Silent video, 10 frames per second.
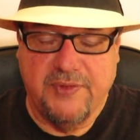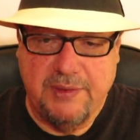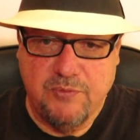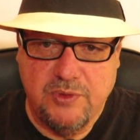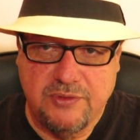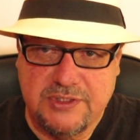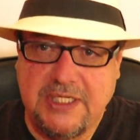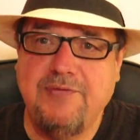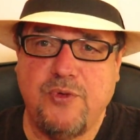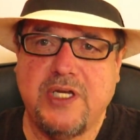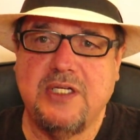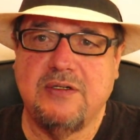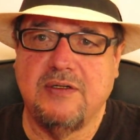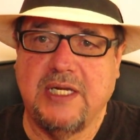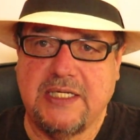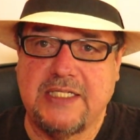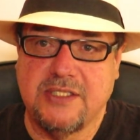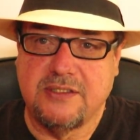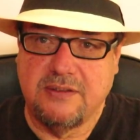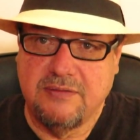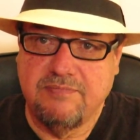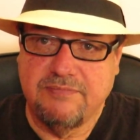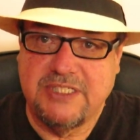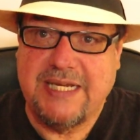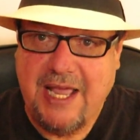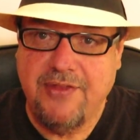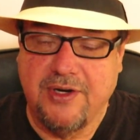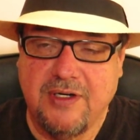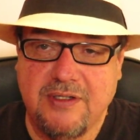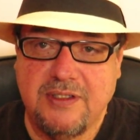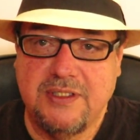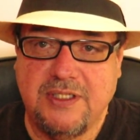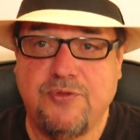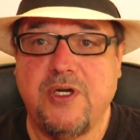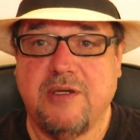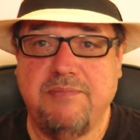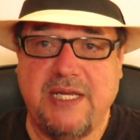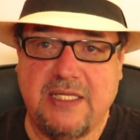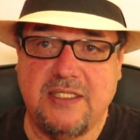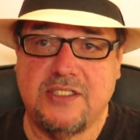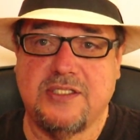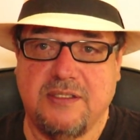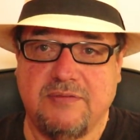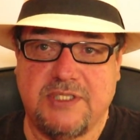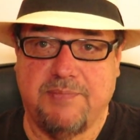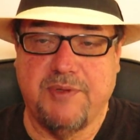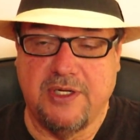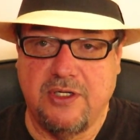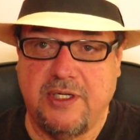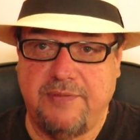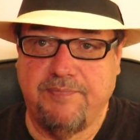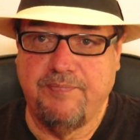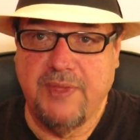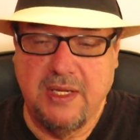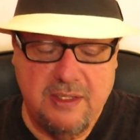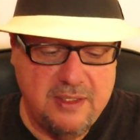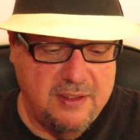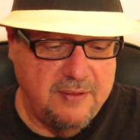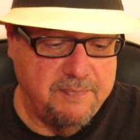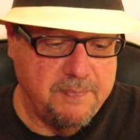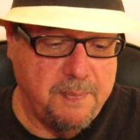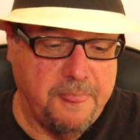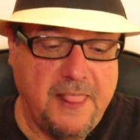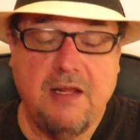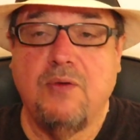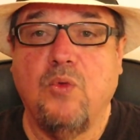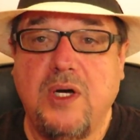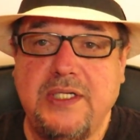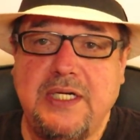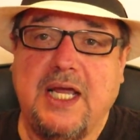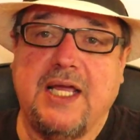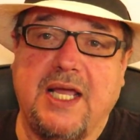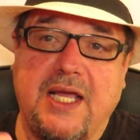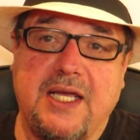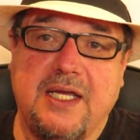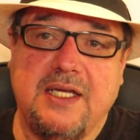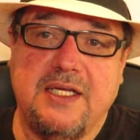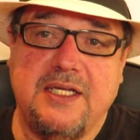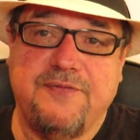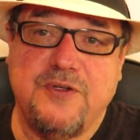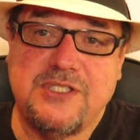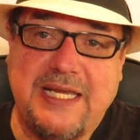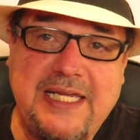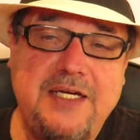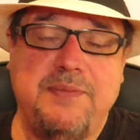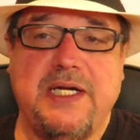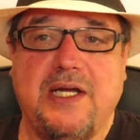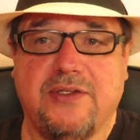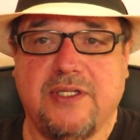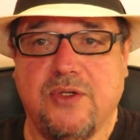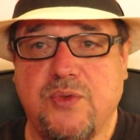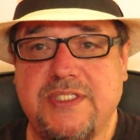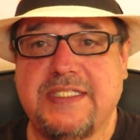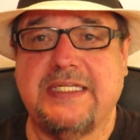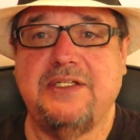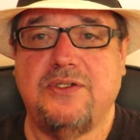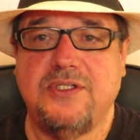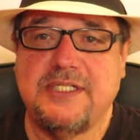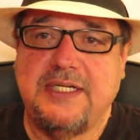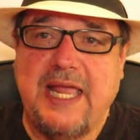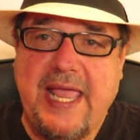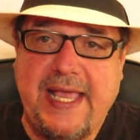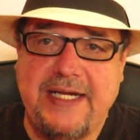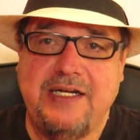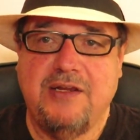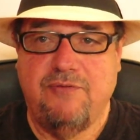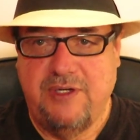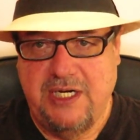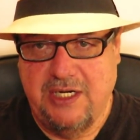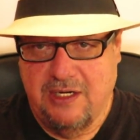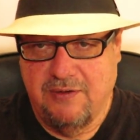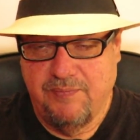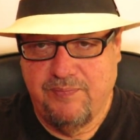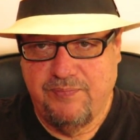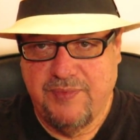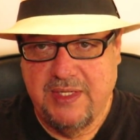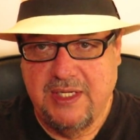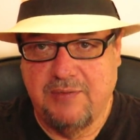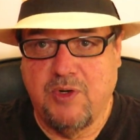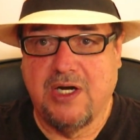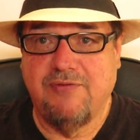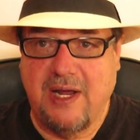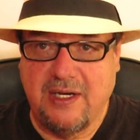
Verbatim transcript: then we'll see if we can, as together, if we can make this something good. One, if there's anybody out there with skills in editing video and want to